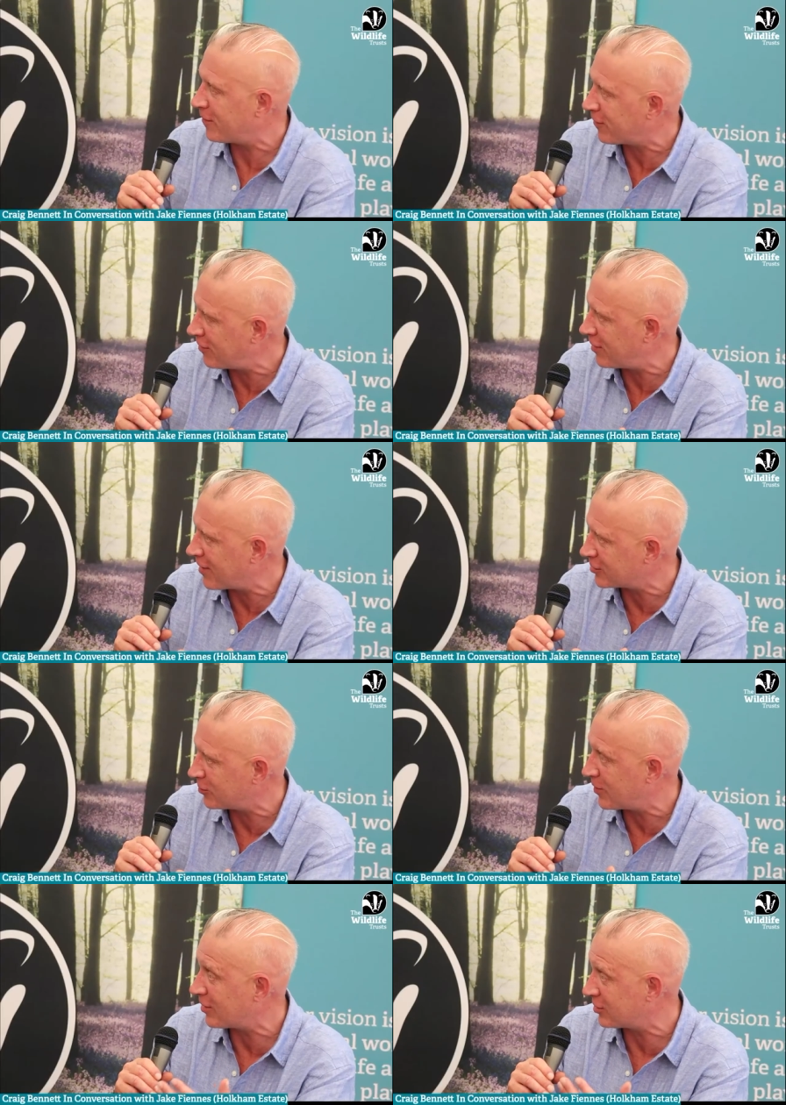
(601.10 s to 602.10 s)
over
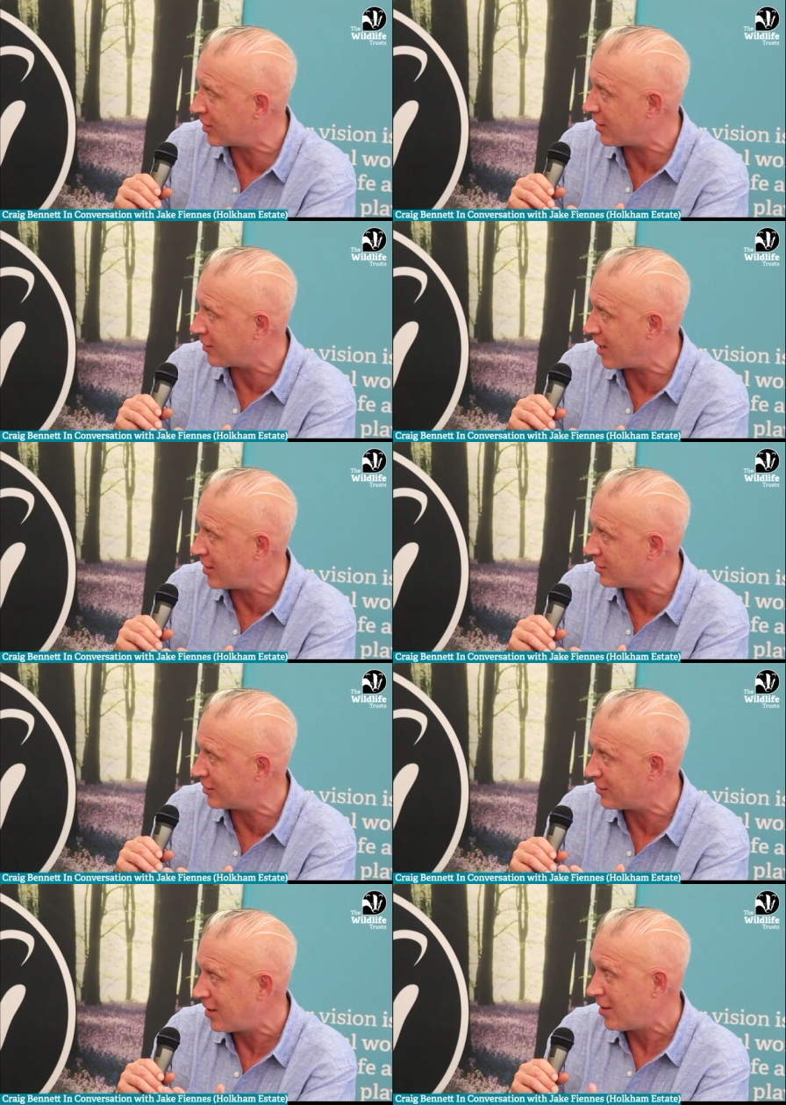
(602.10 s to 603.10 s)
£3,000 to cut the
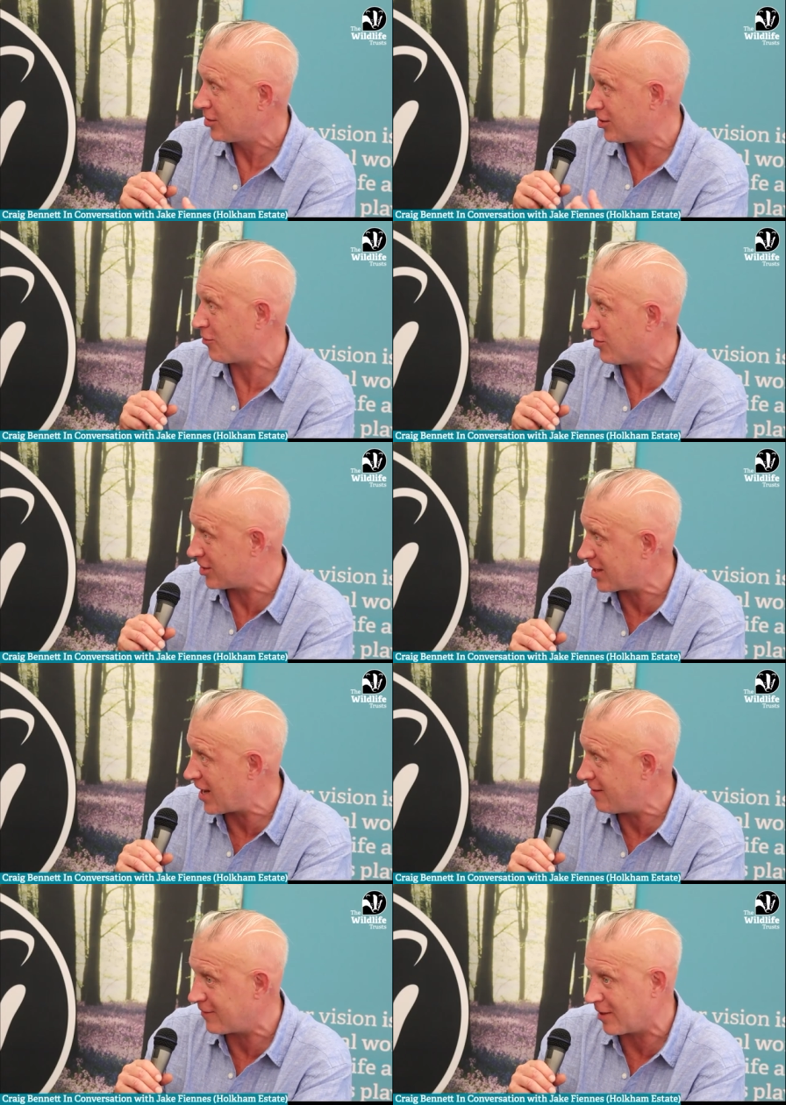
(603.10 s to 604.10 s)
hedges. So we're
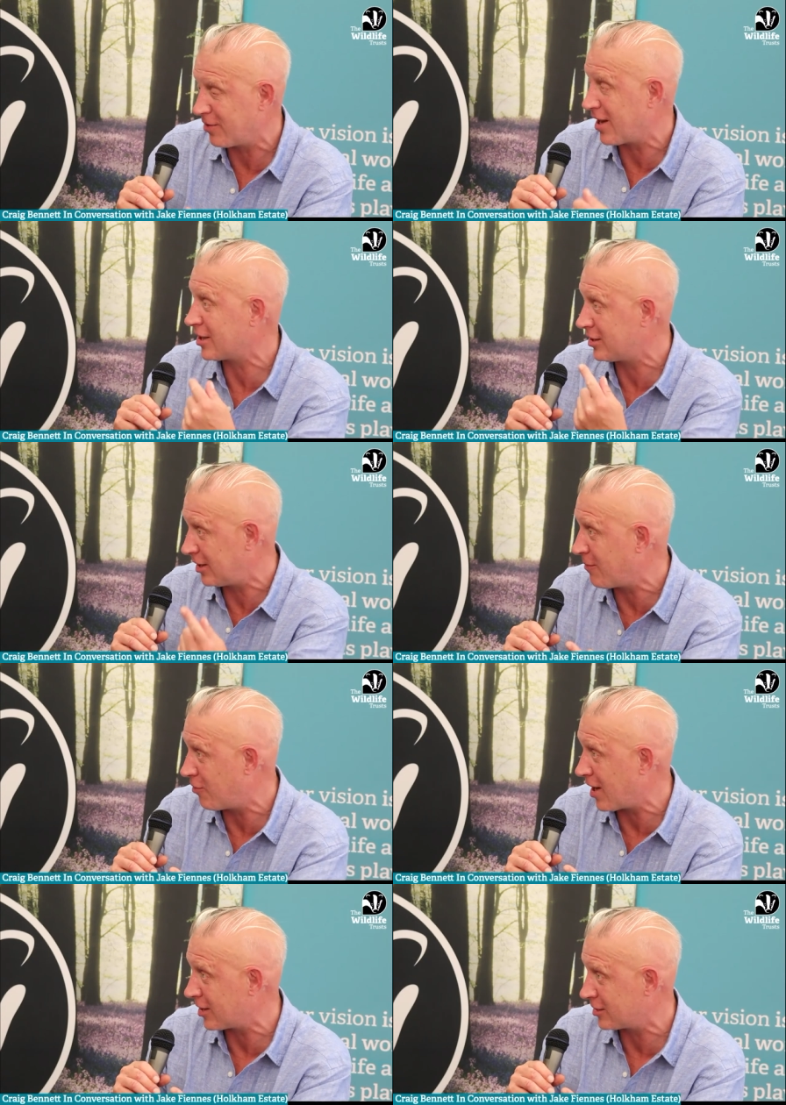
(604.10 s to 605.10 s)
saving, but actually
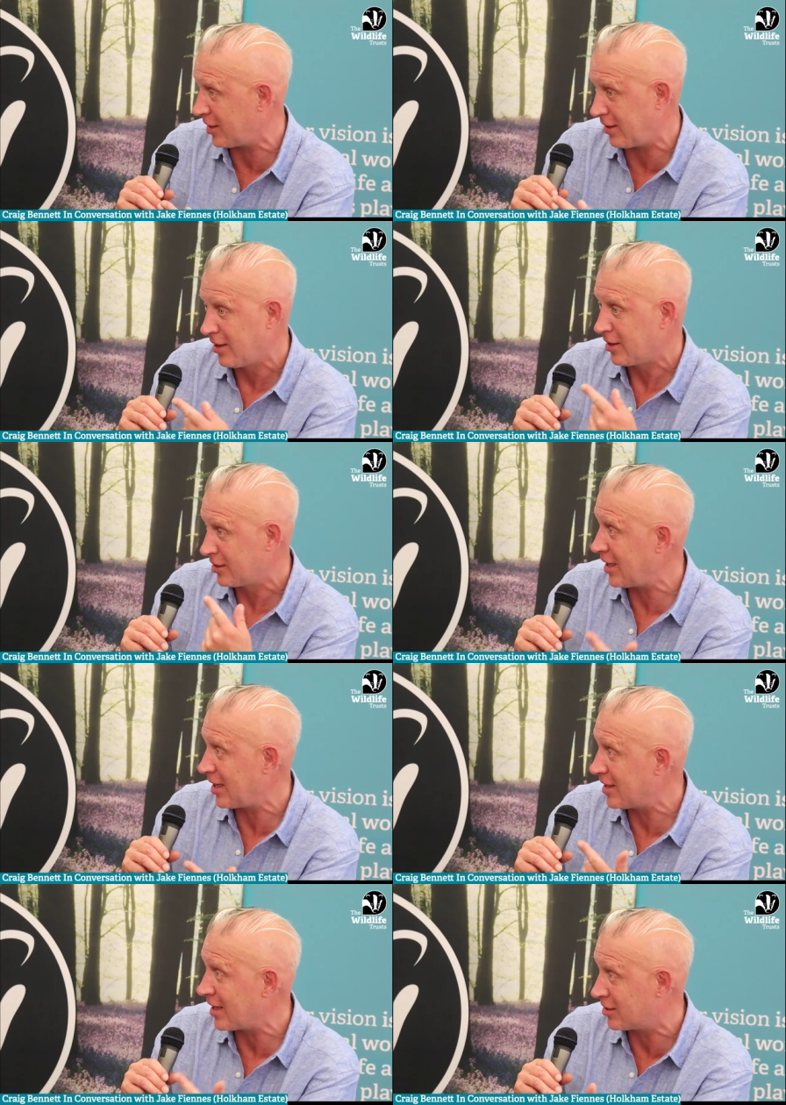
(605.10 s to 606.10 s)
then we're actually
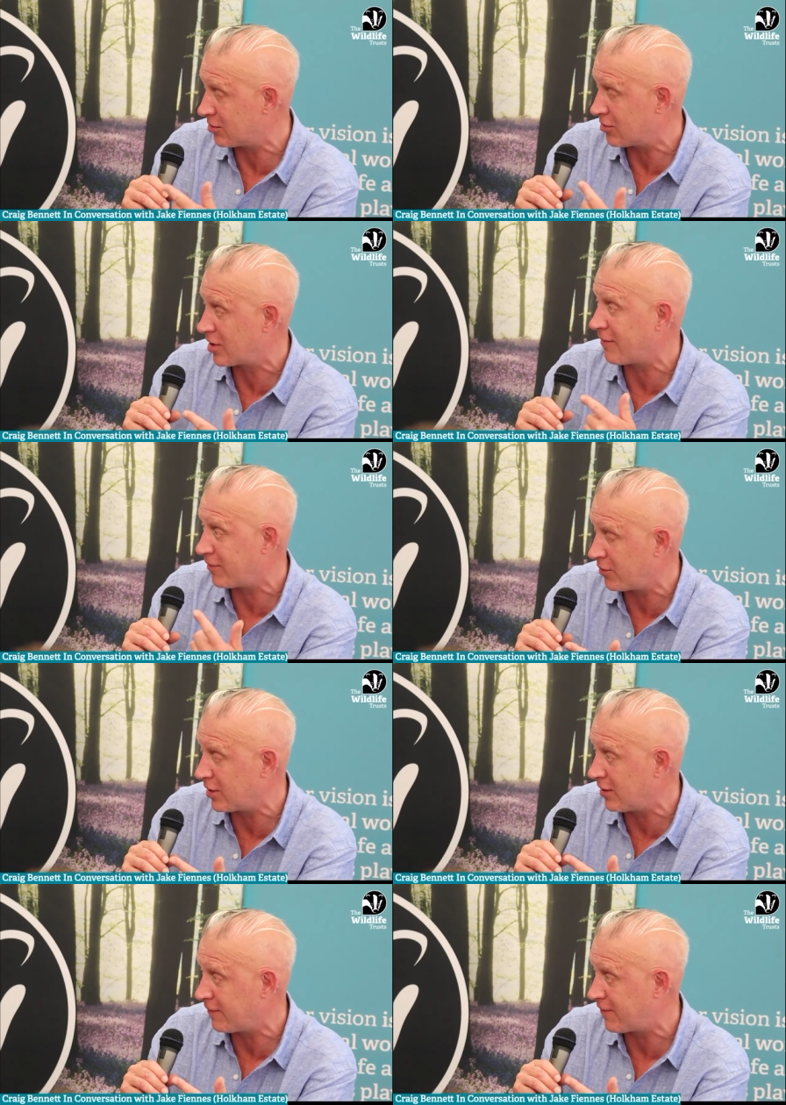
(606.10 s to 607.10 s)
seeing nature's recovery
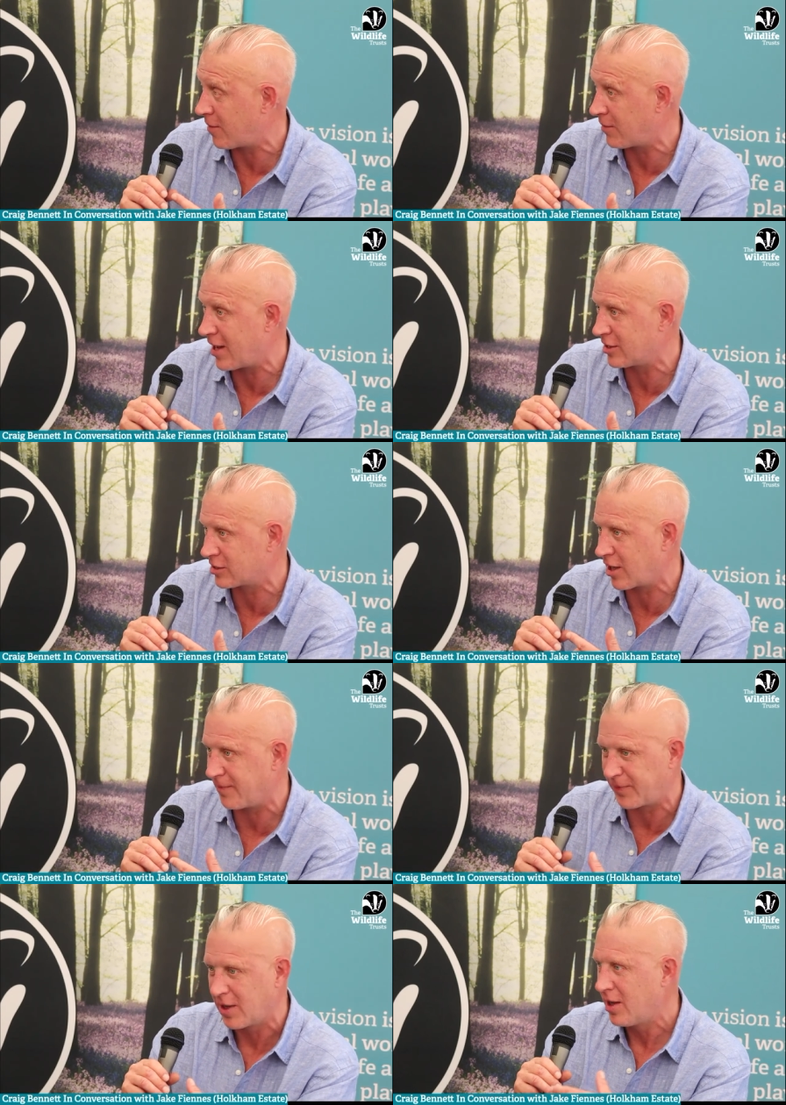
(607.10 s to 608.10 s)
within the farm landscape.